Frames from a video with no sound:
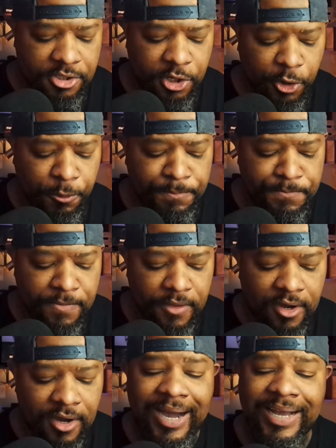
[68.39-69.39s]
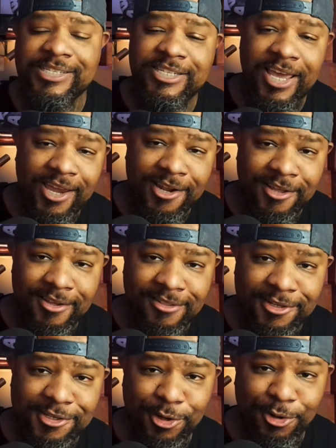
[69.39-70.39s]
So uh, I stayed
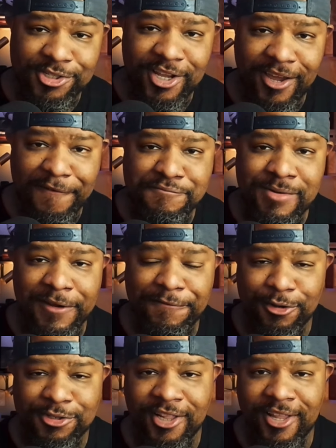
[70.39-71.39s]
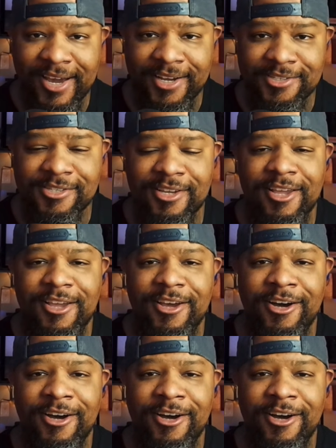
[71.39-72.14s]
this Thursday for my first class.